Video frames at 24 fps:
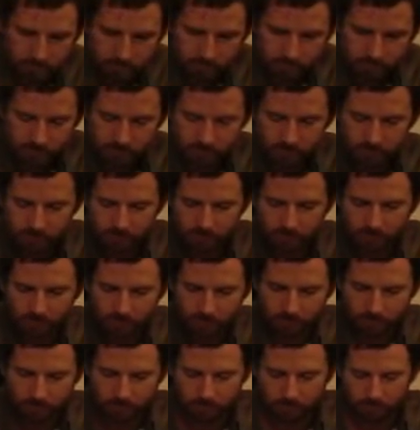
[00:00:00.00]

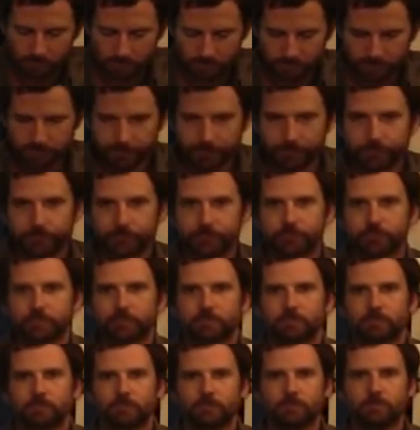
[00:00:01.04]

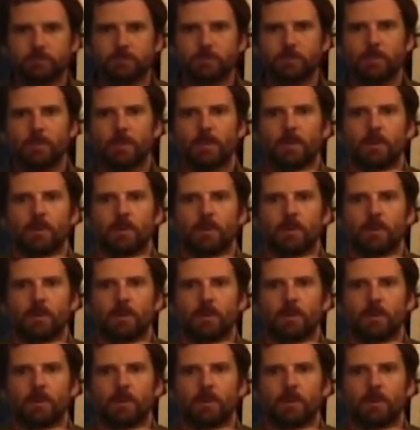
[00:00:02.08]
[no speech]